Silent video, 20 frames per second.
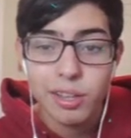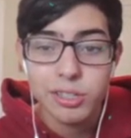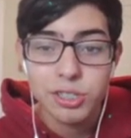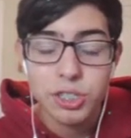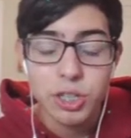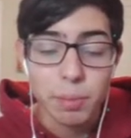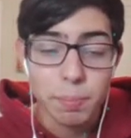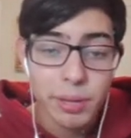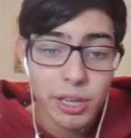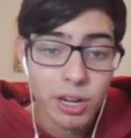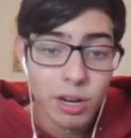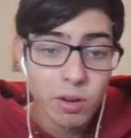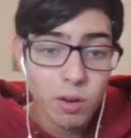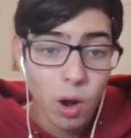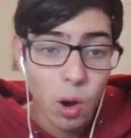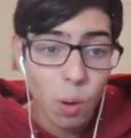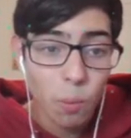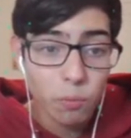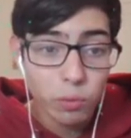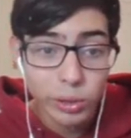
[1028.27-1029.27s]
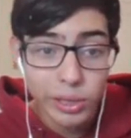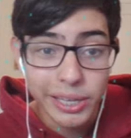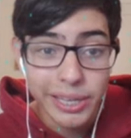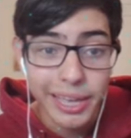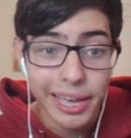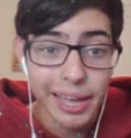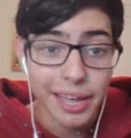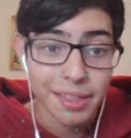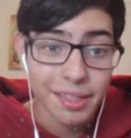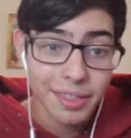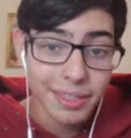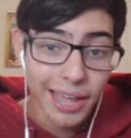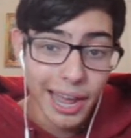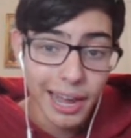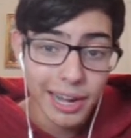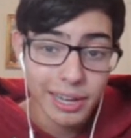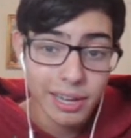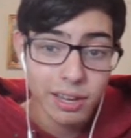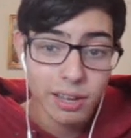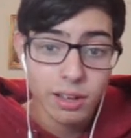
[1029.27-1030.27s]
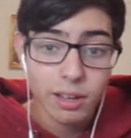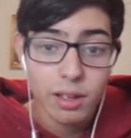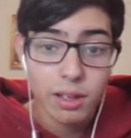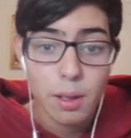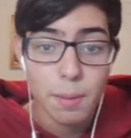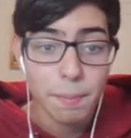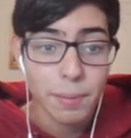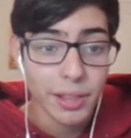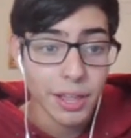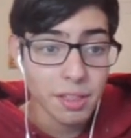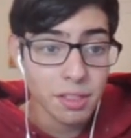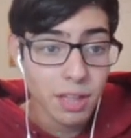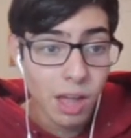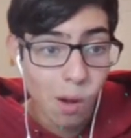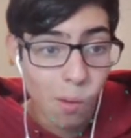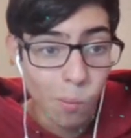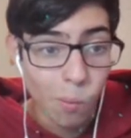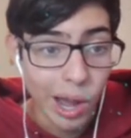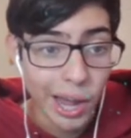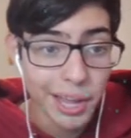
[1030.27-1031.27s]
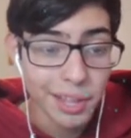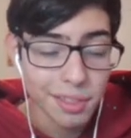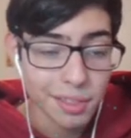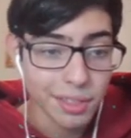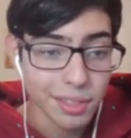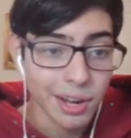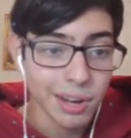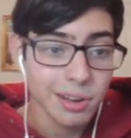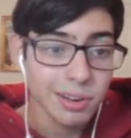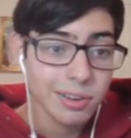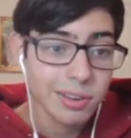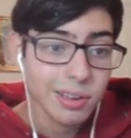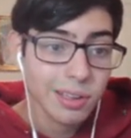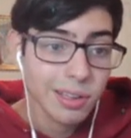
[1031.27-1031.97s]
Sharpedo, hopefully get a Static, but that's not why it's there.